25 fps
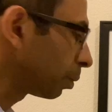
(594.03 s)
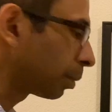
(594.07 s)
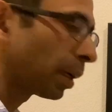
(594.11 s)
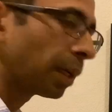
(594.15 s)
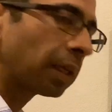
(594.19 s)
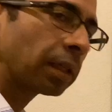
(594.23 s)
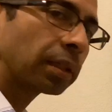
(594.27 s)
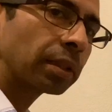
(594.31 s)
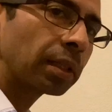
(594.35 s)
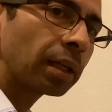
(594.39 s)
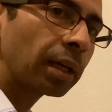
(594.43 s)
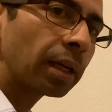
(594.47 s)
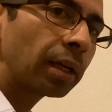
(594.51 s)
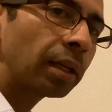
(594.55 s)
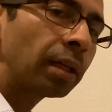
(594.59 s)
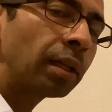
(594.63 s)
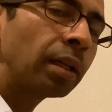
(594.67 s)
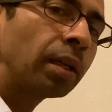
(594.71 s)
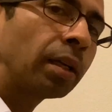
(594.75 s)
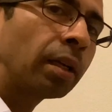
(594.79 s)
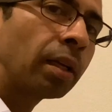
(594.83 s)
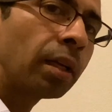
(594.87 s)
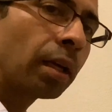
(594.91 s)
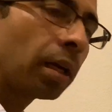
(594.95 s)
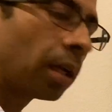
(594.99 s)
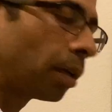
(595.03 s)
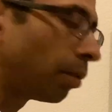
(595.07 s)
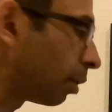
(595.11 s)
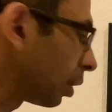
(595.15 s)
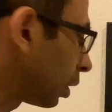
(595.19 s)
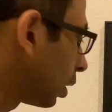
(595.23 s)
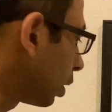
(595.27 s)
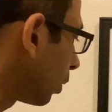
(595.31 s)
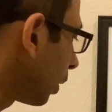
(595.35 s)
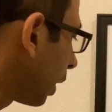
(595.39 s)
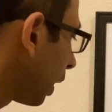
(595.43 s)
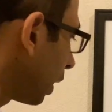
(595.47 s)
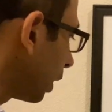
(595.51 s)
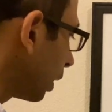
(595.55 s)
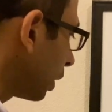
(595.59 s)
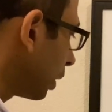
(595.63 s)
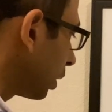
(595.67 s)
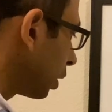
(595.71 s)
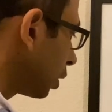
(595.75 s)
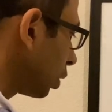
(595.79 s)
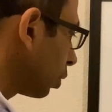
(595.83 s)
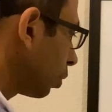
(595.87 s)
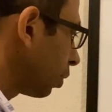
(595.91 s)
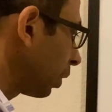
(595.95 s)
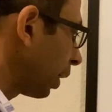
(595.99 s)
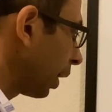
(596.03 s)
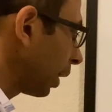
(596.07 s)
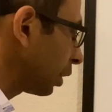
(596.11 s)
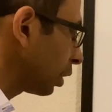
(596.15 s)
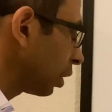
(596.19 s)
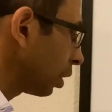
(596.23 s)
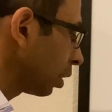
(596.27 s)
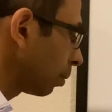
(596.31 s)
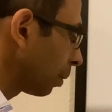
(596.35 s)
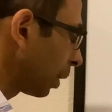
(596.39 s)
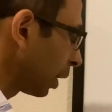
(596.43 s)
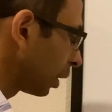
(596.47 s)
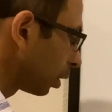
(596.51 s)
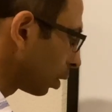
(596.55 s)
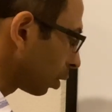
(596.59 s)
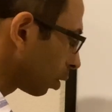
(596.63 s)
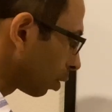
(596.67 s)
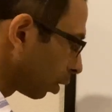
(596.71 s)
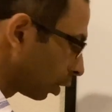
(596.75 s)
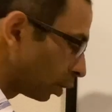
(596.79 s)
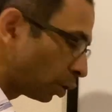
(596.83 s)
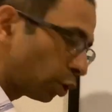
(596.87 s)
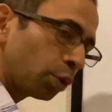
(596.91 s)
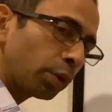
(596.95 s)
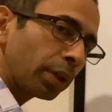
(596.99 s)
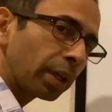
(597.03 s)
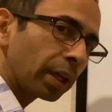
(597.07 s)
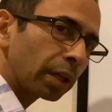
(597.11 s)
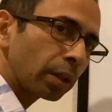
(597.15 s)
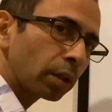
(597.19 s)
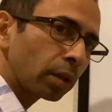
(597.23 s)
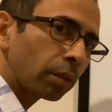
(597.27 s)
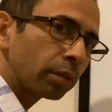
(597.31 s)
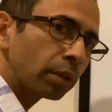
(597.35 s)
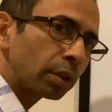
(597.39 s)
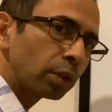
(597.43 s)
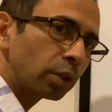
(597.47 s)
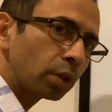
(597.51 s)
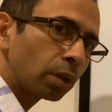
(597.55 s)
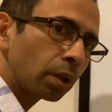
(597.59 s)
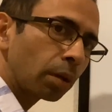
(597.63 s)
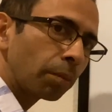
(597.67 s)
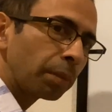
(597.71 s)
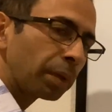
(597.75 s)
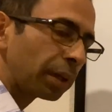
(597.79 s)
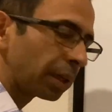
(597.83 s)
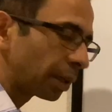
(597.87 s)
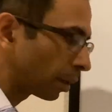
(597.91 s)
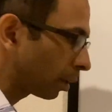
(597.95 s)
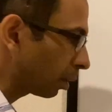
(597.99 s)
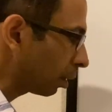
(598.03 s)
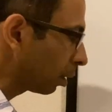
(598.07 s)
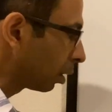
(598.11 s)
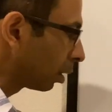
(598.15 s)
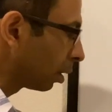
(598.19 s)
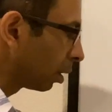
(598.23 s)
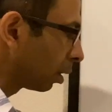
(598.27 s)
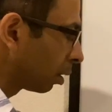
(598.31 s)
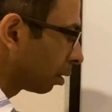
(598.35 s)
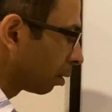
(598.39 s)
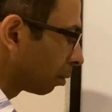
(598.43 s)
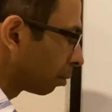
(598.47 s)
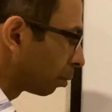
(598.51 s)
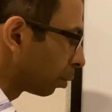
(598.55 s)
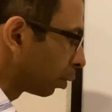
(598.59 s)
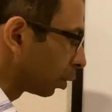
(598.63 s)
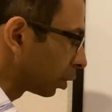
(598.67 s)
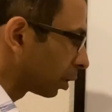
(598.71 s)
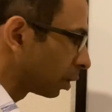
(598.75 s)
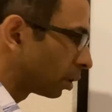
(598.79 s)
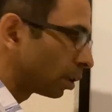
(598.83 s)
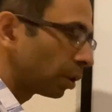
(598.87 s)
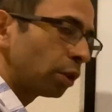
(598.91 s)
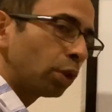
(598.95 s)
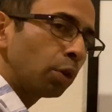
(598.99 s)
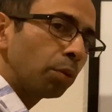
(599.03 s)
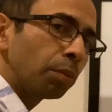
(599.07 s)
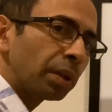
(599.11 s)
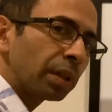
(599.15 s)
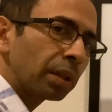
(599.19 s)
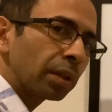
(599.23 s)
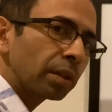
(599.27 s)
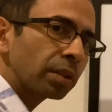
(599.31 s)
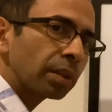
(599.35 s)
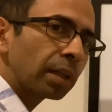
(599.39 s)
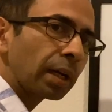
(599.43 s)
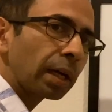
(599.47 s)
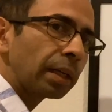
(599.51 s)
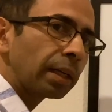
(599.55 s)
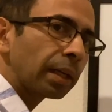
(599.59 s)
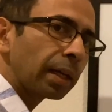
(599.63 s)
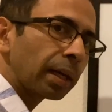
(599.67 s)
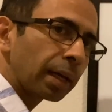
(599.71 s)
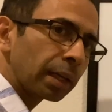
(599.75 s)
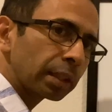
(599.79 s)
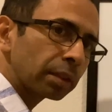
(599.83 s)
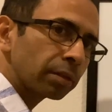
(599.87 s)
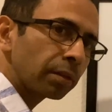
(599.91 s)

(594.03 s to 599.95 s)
minus I, and we are dividing this fraction by the conjugate of the denominator, both in the numerator side as